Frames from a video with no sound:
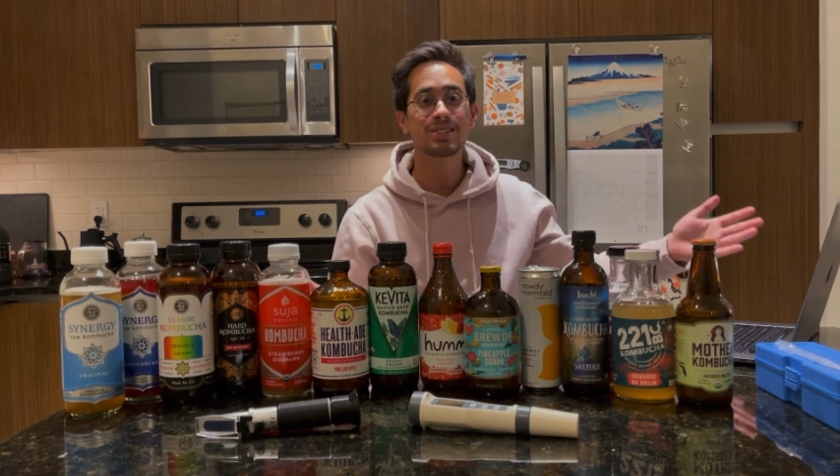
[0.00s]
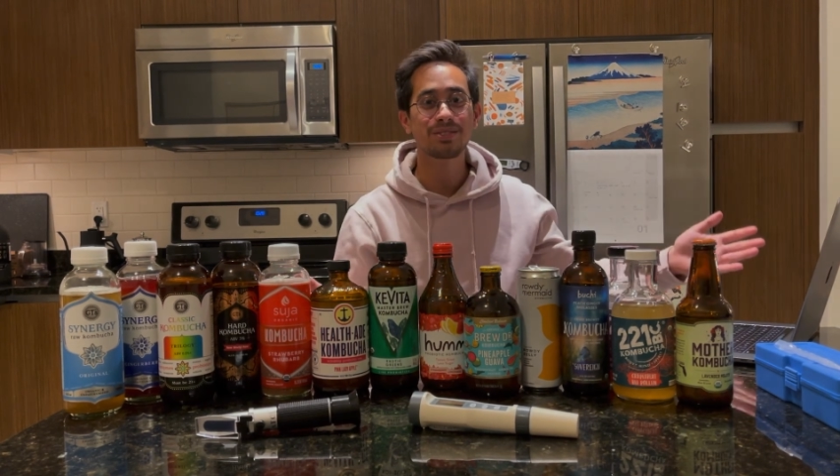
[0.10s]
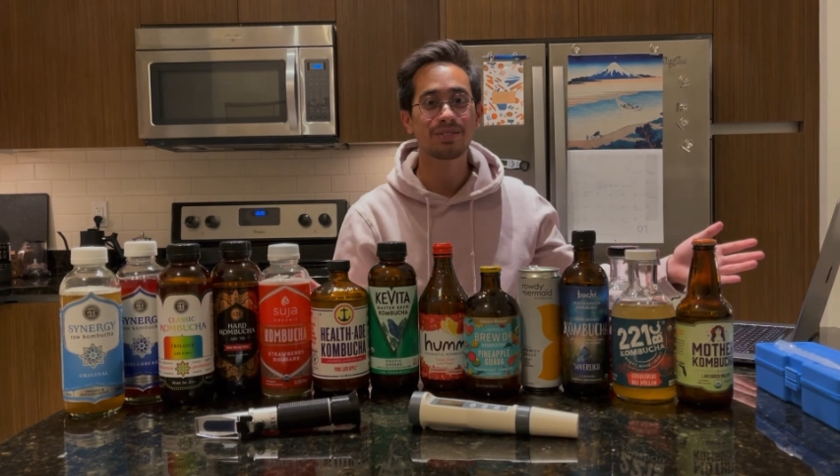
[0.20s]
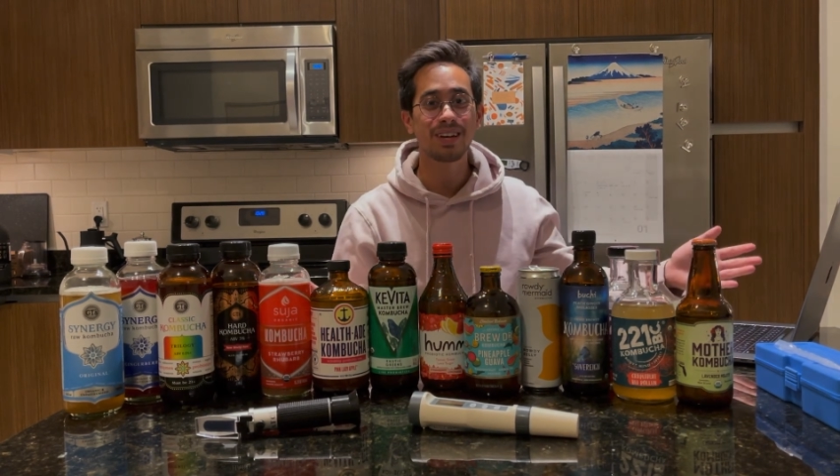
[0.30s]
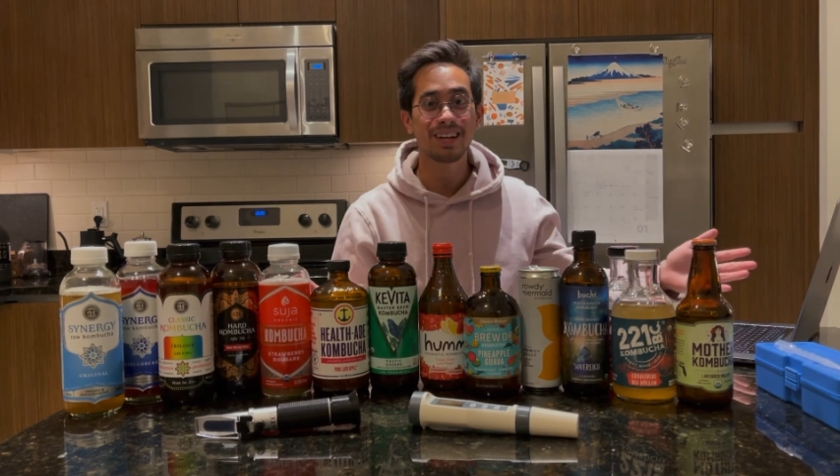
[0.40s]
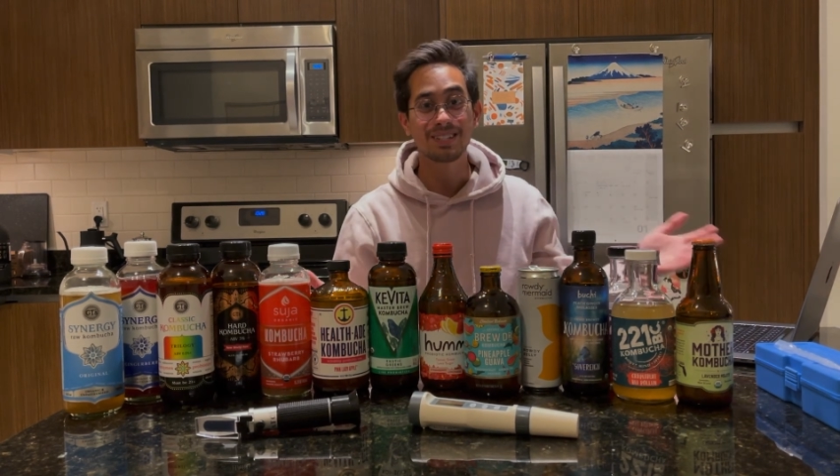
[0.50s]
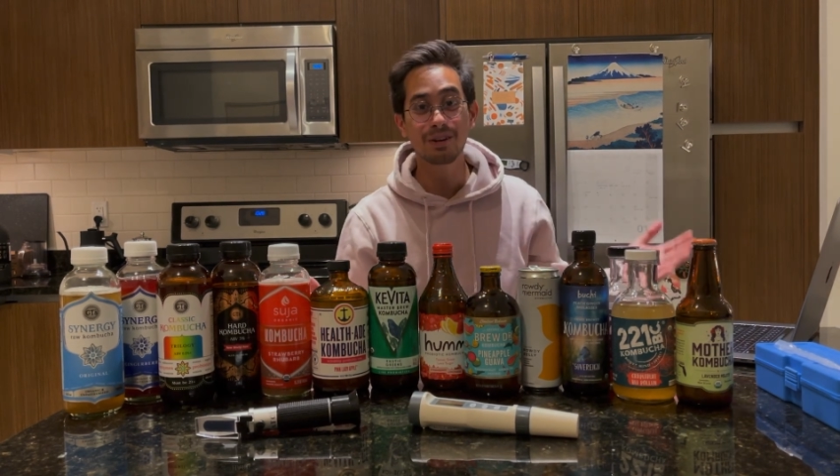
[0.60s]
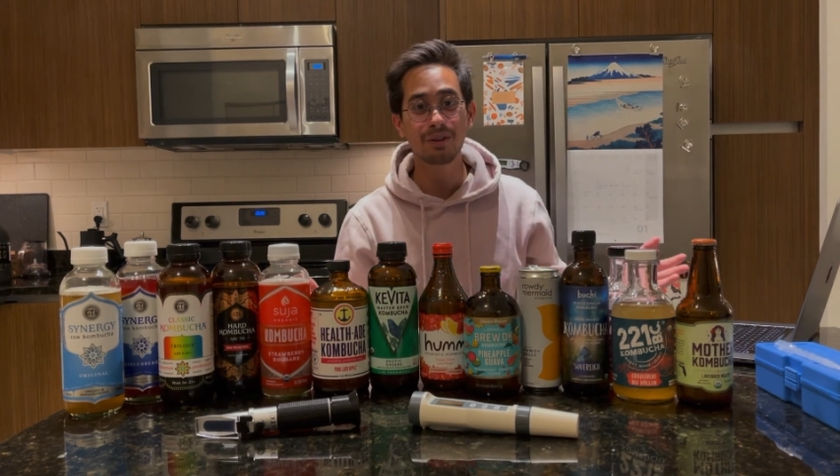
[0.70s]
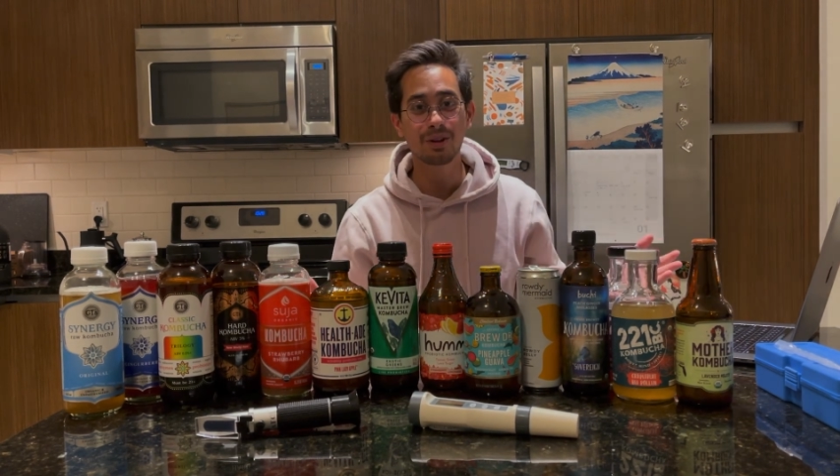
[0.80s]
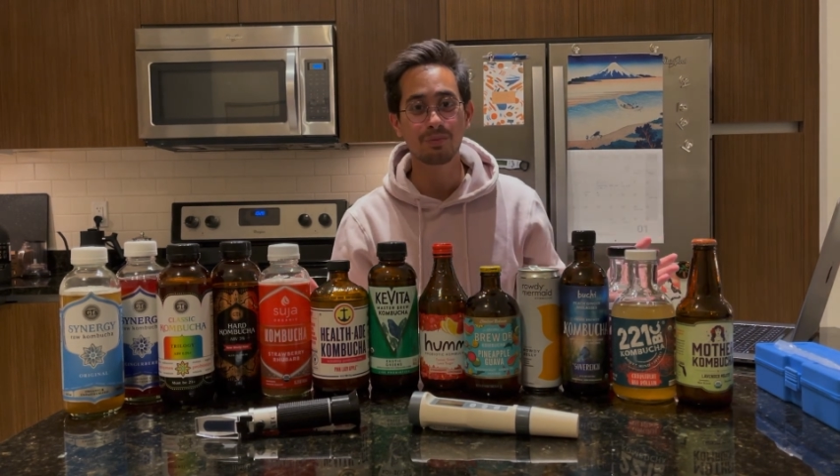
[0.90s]
of
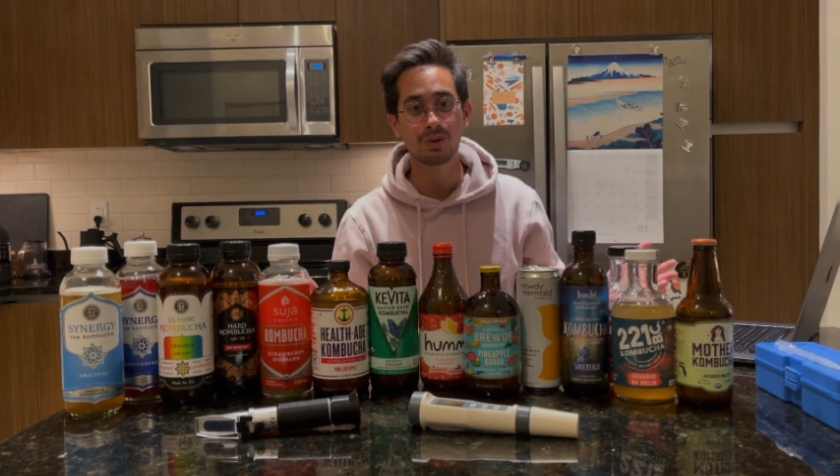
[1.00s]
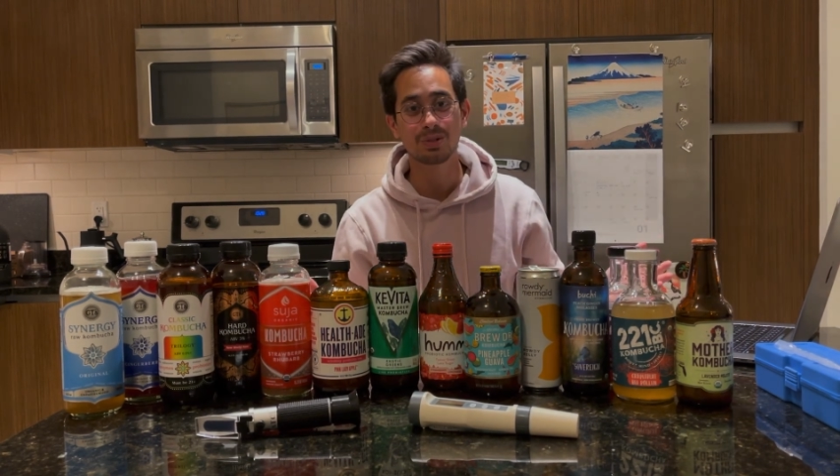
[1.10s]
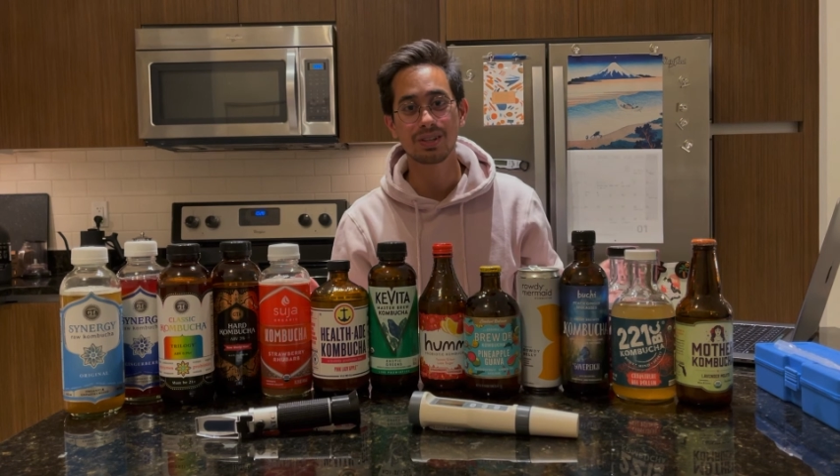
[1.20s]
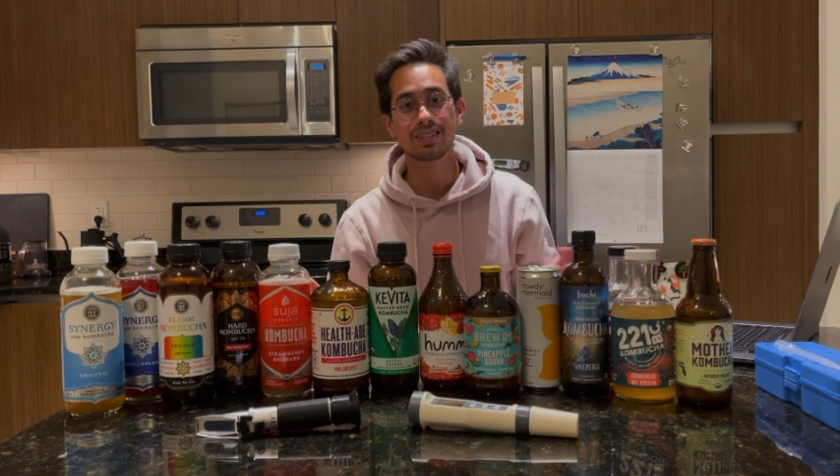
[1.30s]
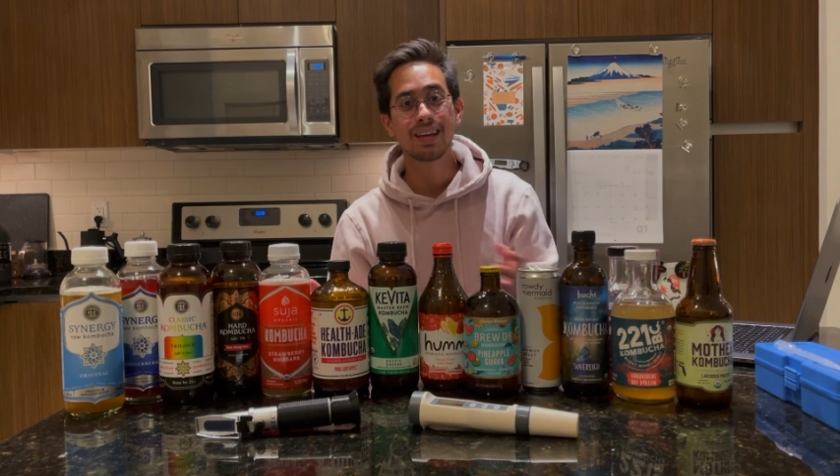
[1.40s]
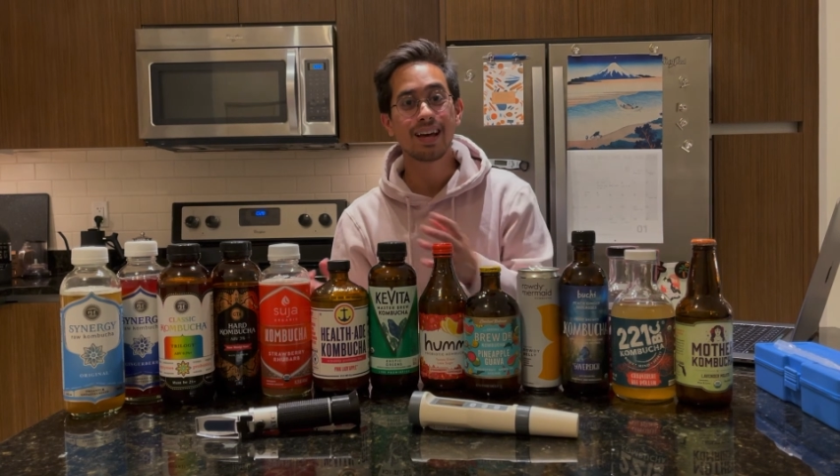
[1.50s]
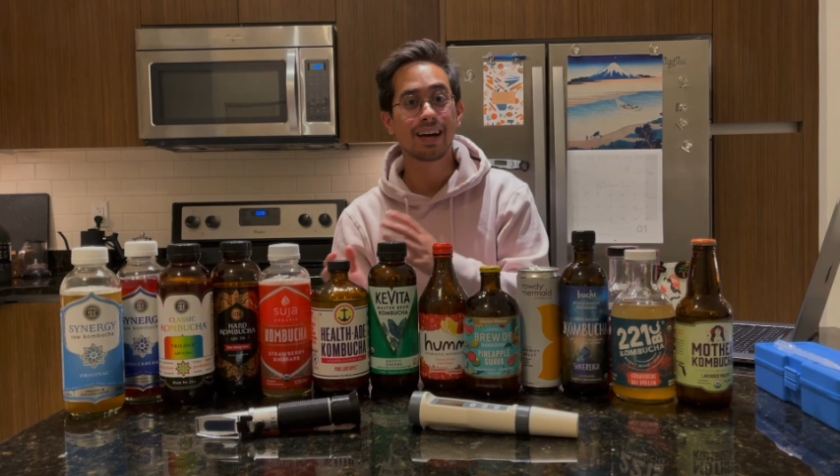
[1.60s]
different kombuchas,